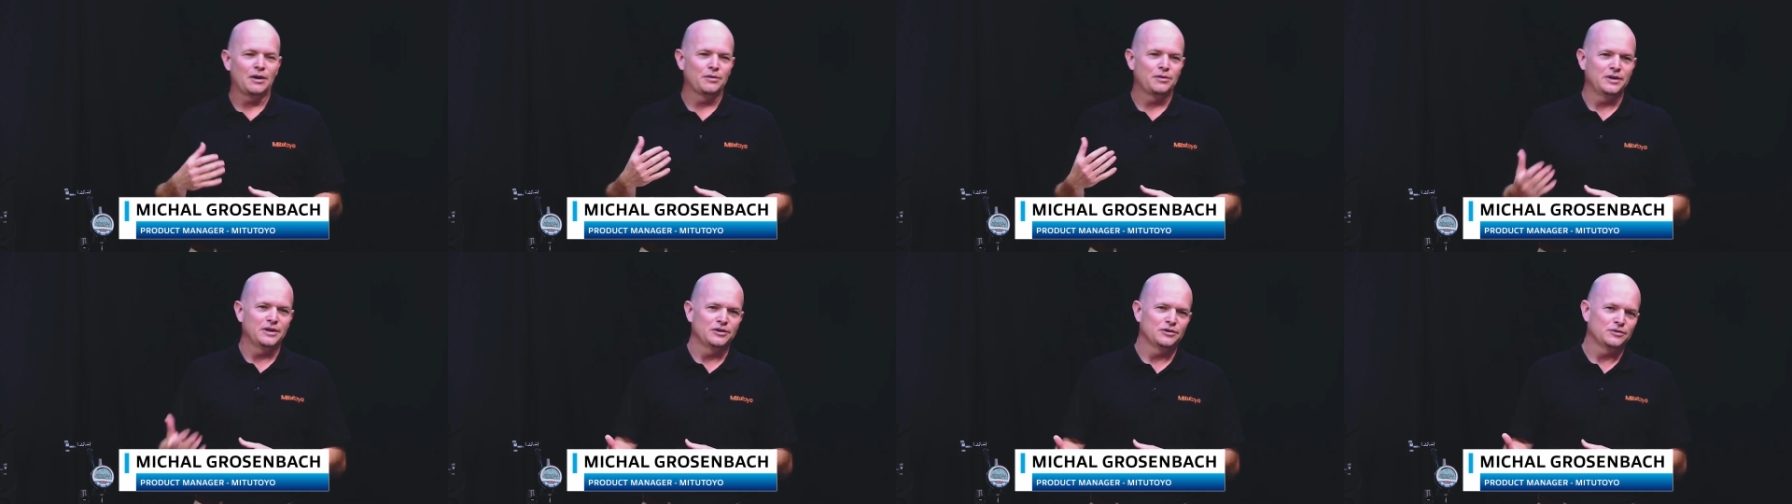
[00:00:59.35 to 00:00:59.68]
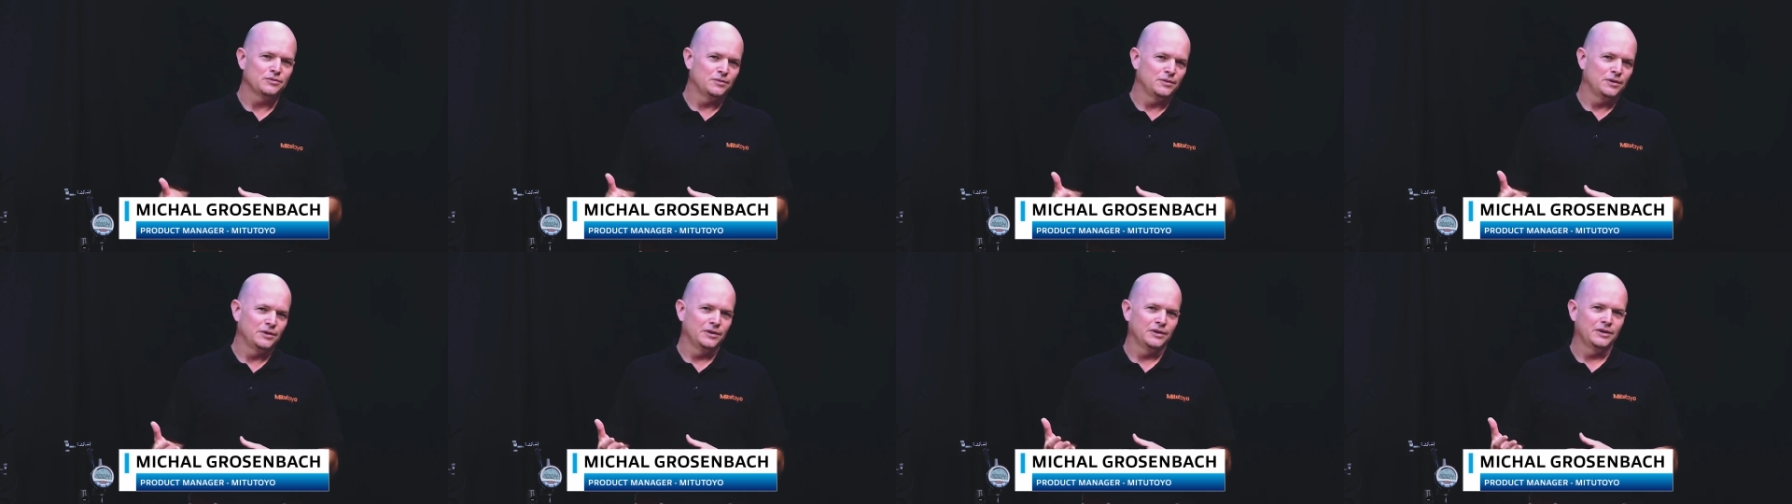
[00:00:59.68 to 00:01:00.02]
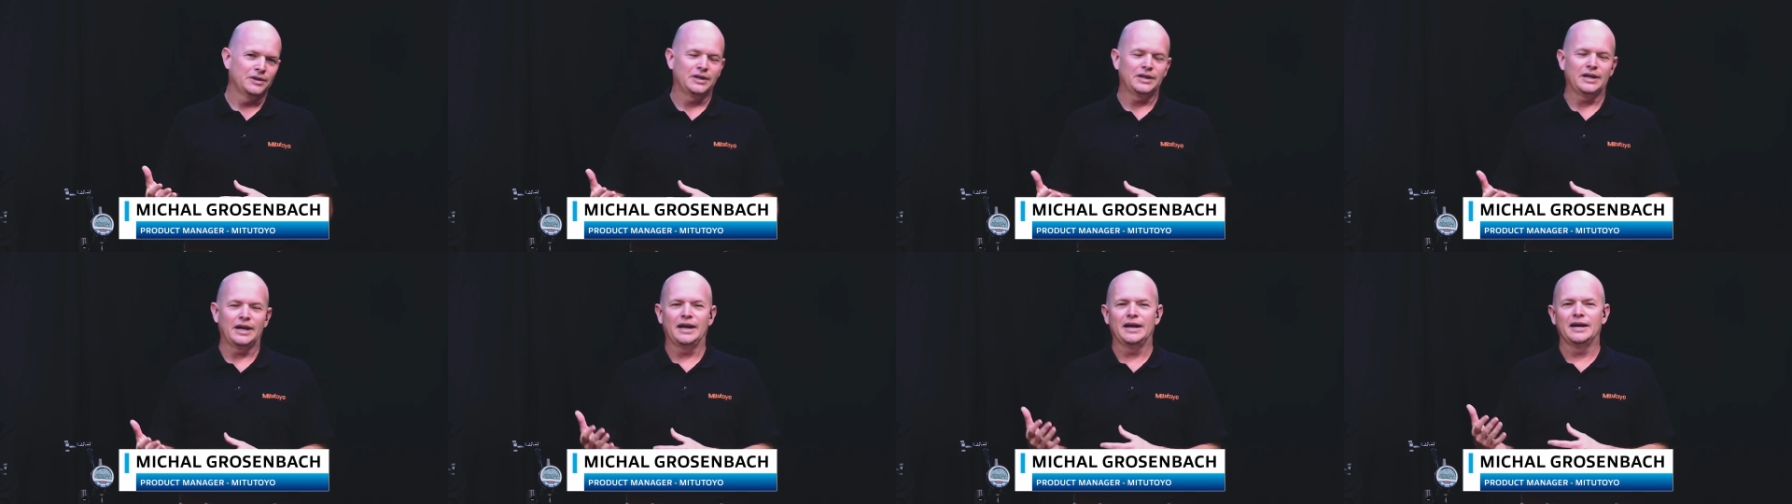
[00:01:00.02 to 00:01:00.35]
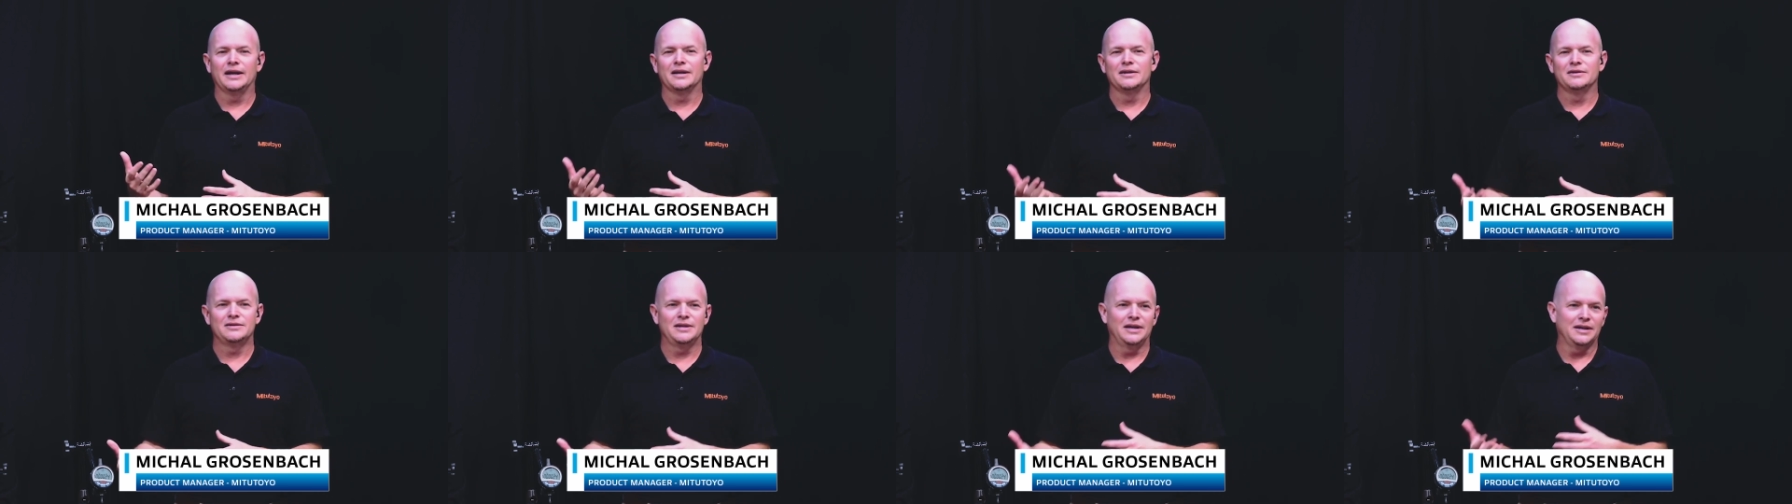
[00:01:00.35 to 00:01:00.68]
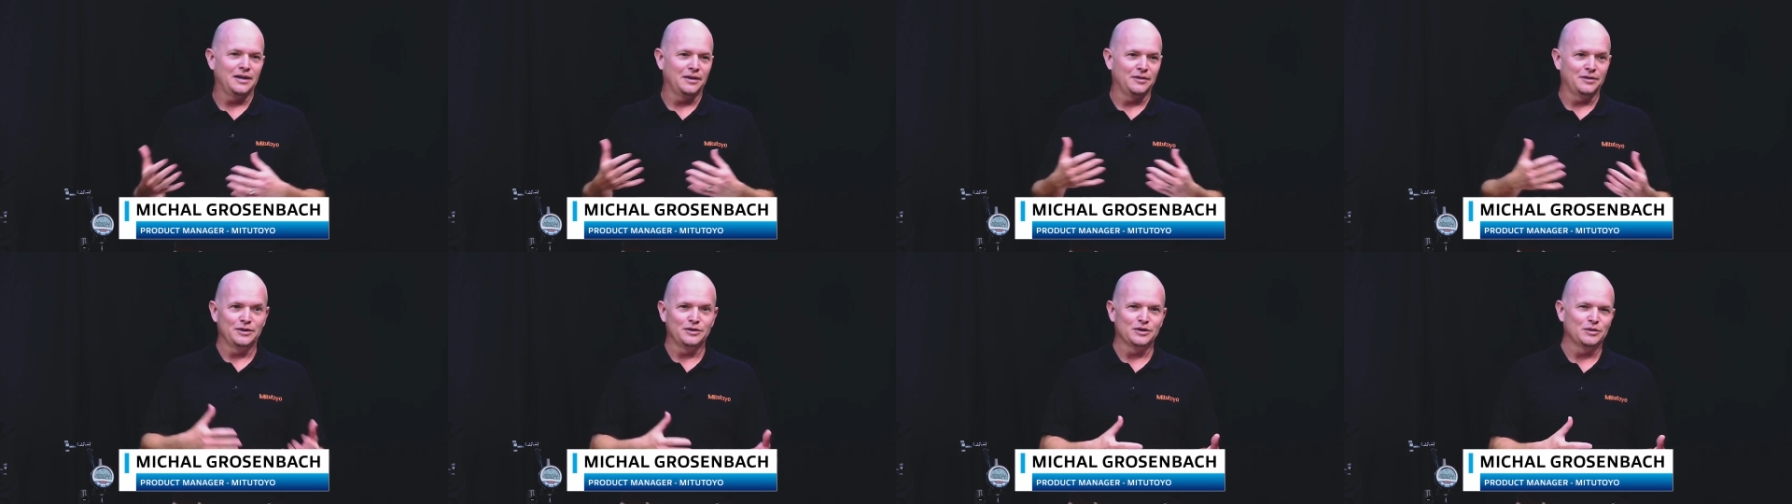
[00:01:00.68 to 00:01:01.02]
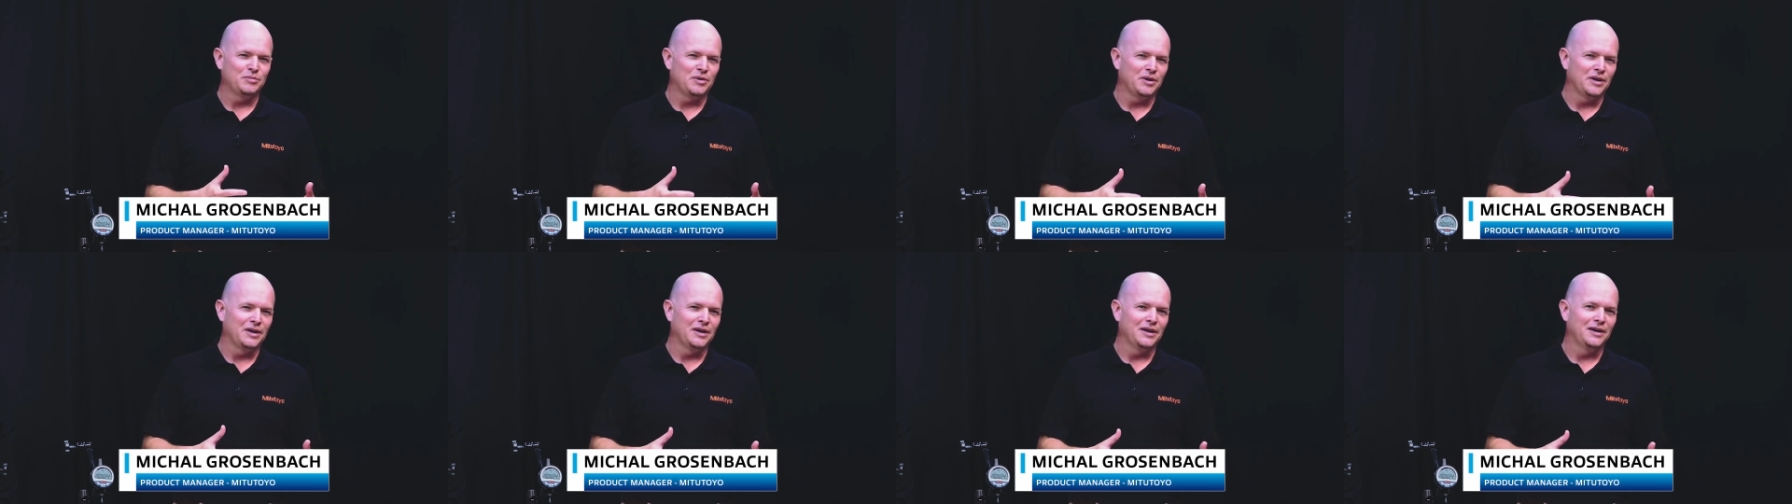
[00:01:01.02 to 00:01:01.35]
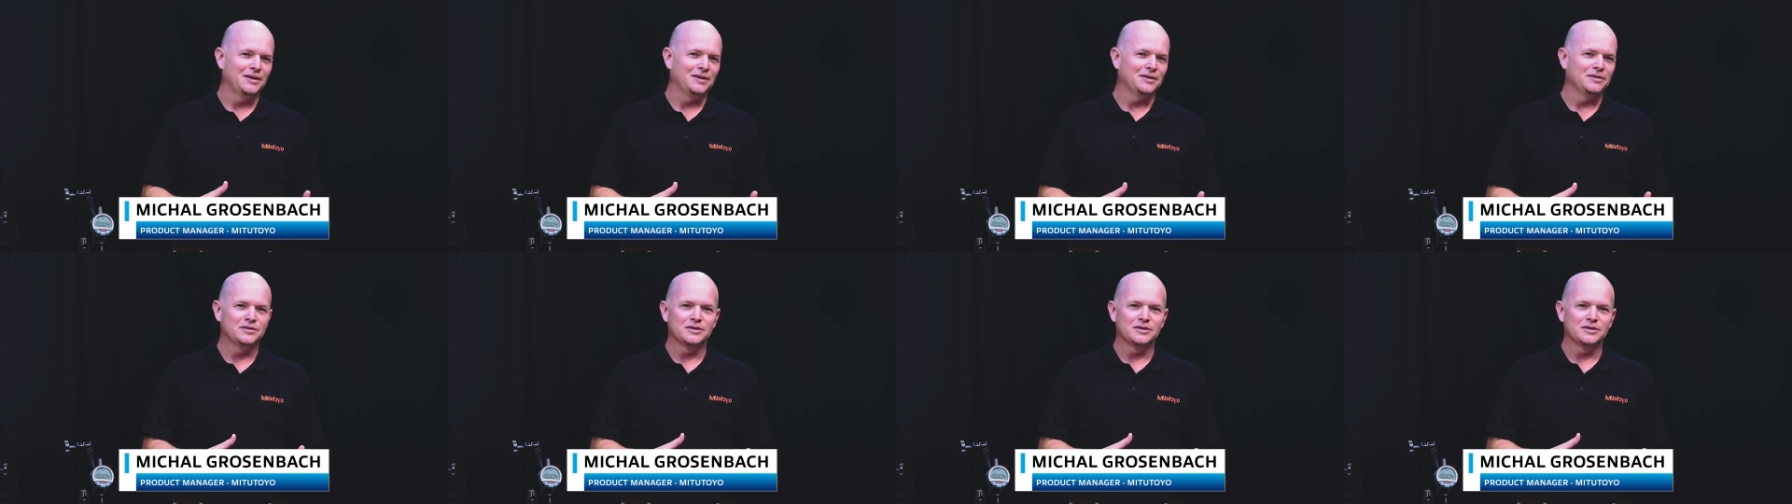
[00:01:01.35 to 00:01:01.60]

how things work and taking things apart,